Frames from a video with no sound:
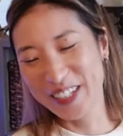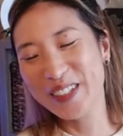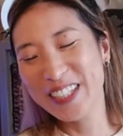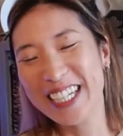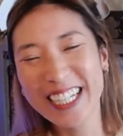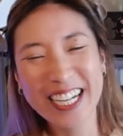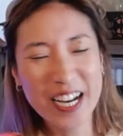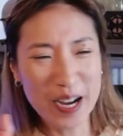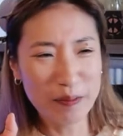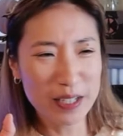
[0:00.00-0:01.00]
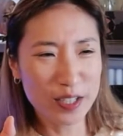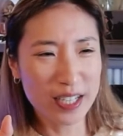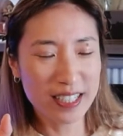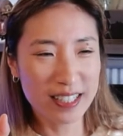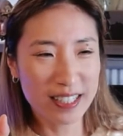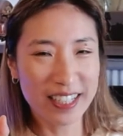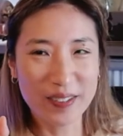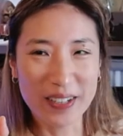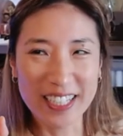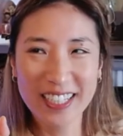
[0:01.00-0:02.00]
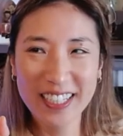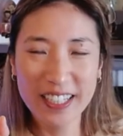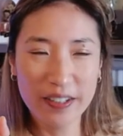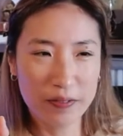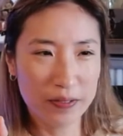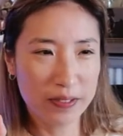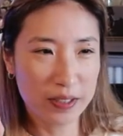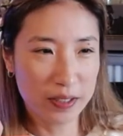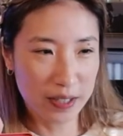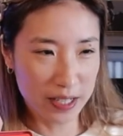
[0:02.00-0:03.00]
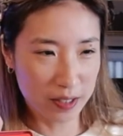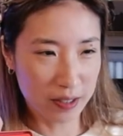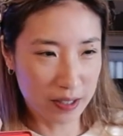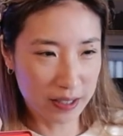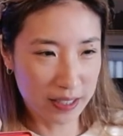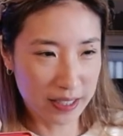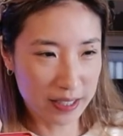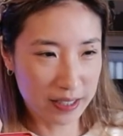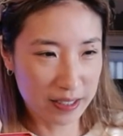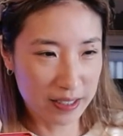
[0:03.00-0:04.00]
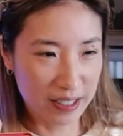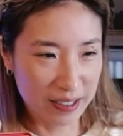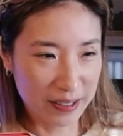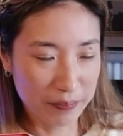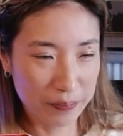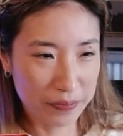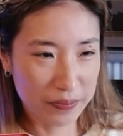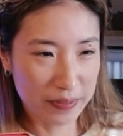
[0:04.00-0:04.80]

So like I'm like trying to see like wait, if you guys are on this um